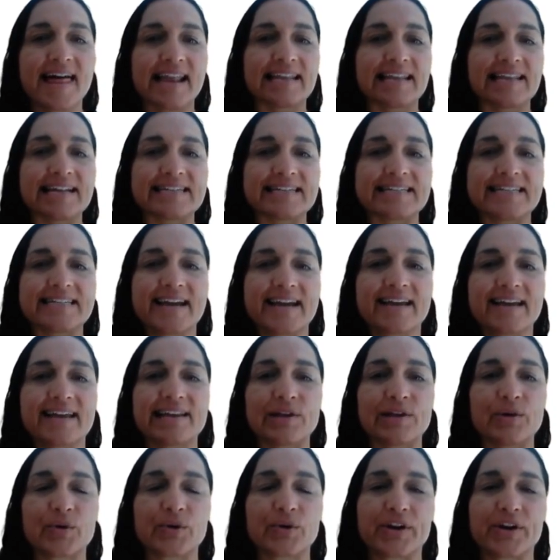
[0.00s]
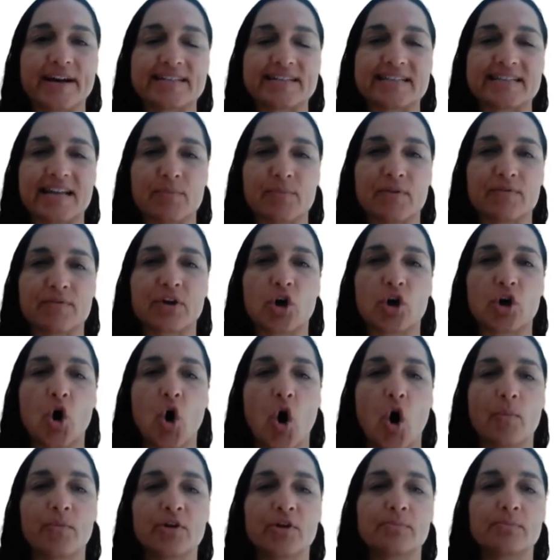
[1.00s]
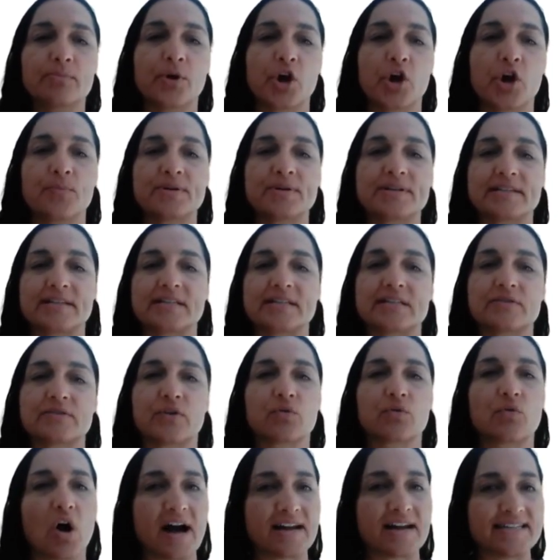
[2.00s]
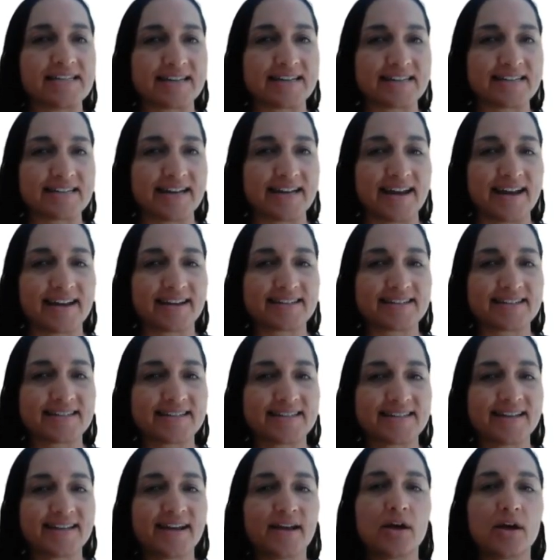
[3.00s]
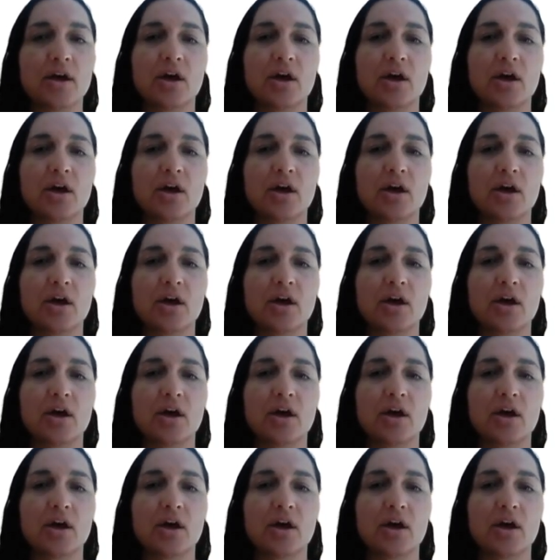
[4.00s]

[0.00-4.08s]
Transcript: Let's take a look at some of the common purposes for writing a text.